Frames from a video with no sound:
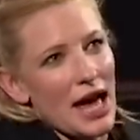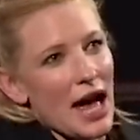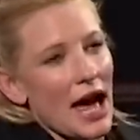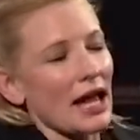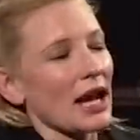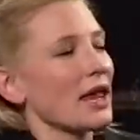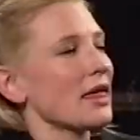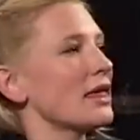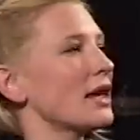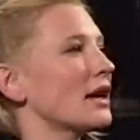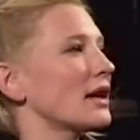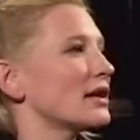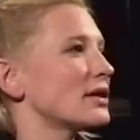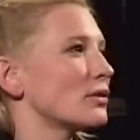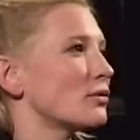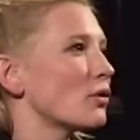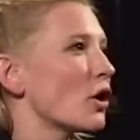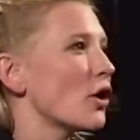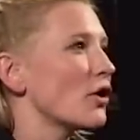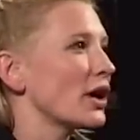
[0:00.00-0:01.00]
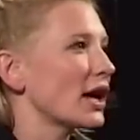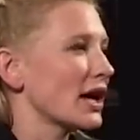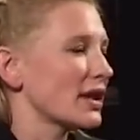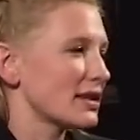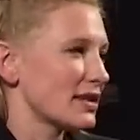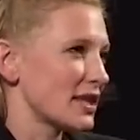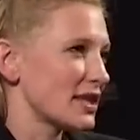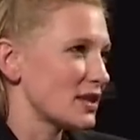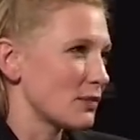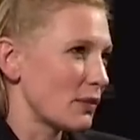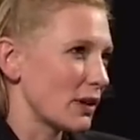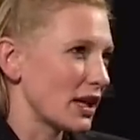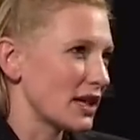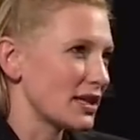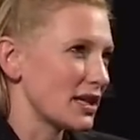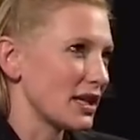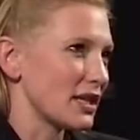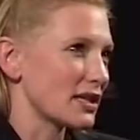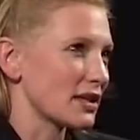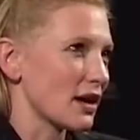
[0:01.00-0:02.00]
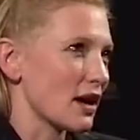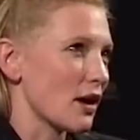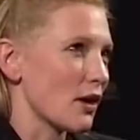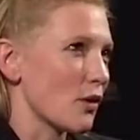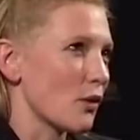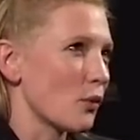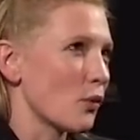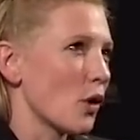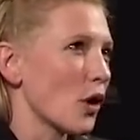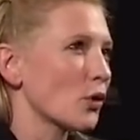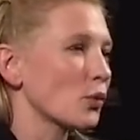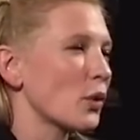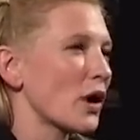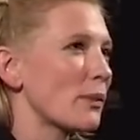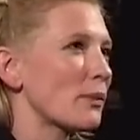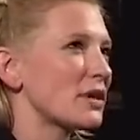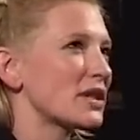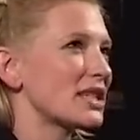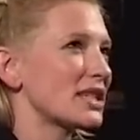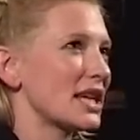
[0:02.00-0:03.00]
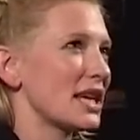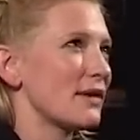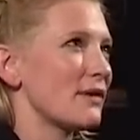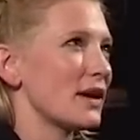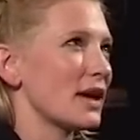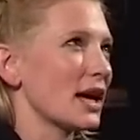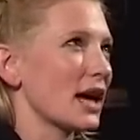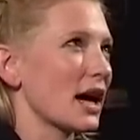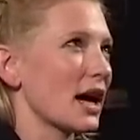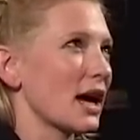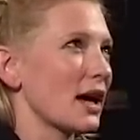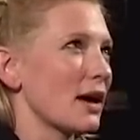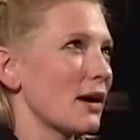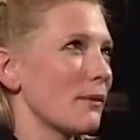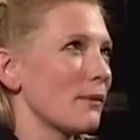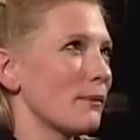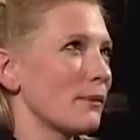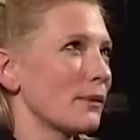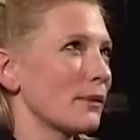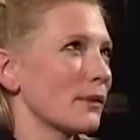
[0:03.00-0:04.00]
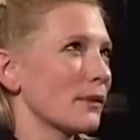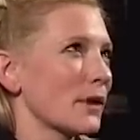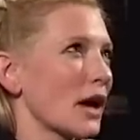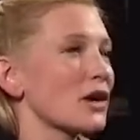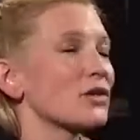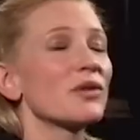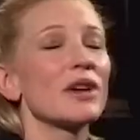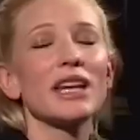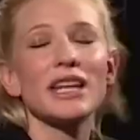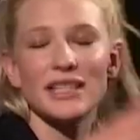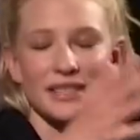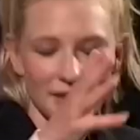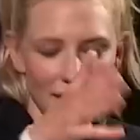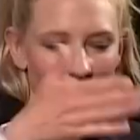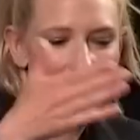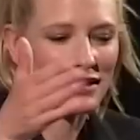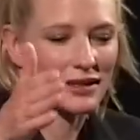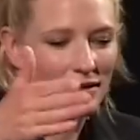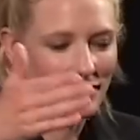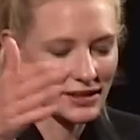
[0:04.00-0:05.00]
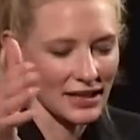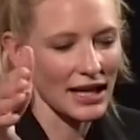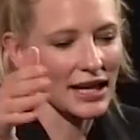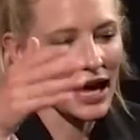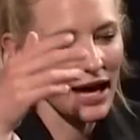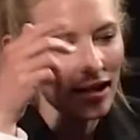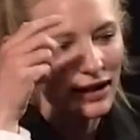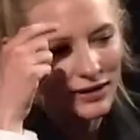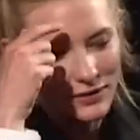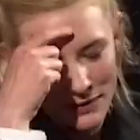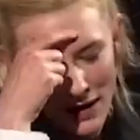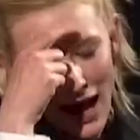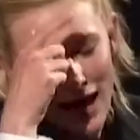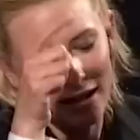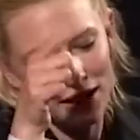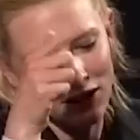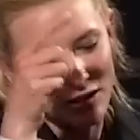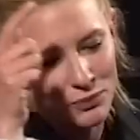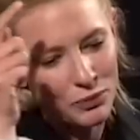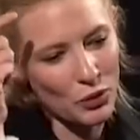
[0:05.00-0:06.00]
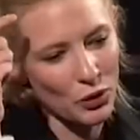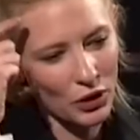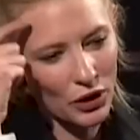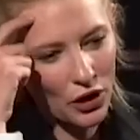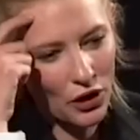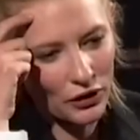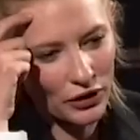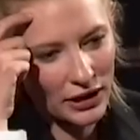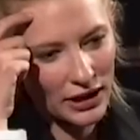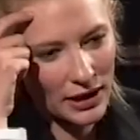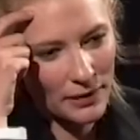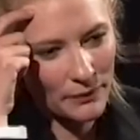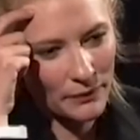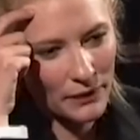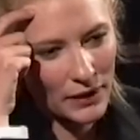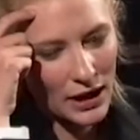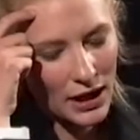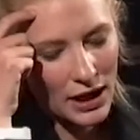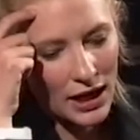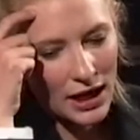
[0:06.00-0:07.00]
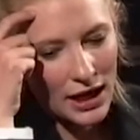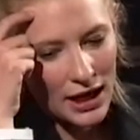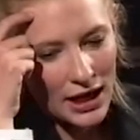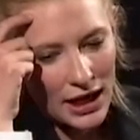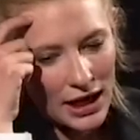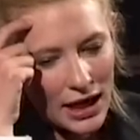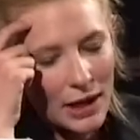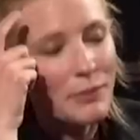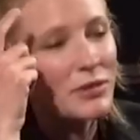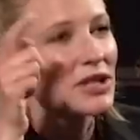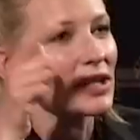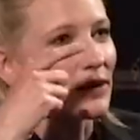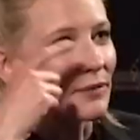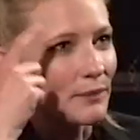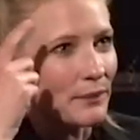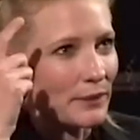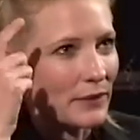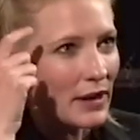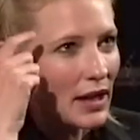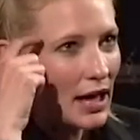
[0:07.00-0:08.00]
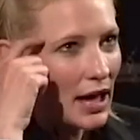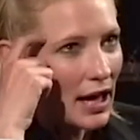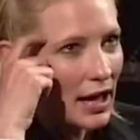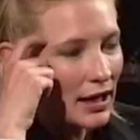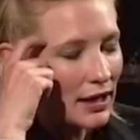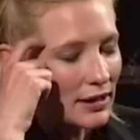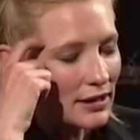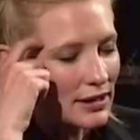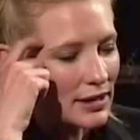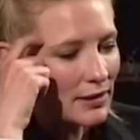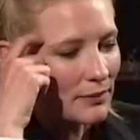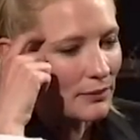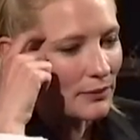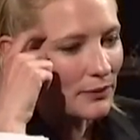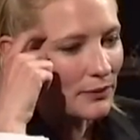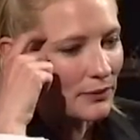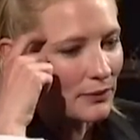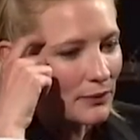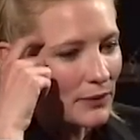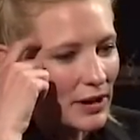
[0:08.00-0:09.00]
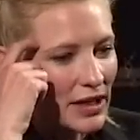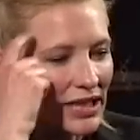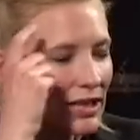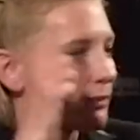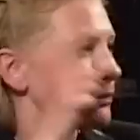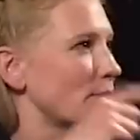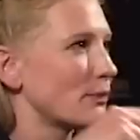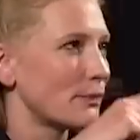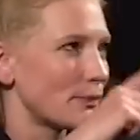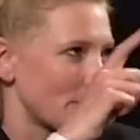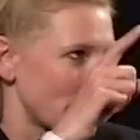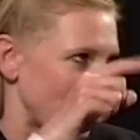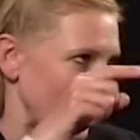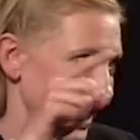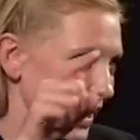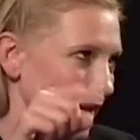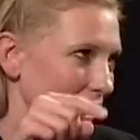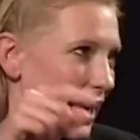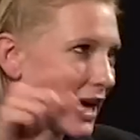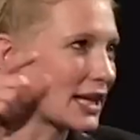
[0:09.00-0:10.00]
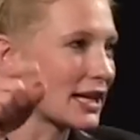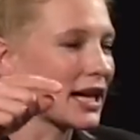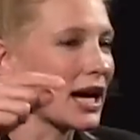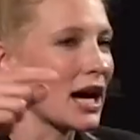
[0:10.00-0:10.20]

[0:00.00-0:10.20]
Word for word: And I think it's eroding our sensibilities. What we're perceiving, um, I was reading Stella, Stella Adler's book on um, Ibsen, and um, because I'm playing Hedda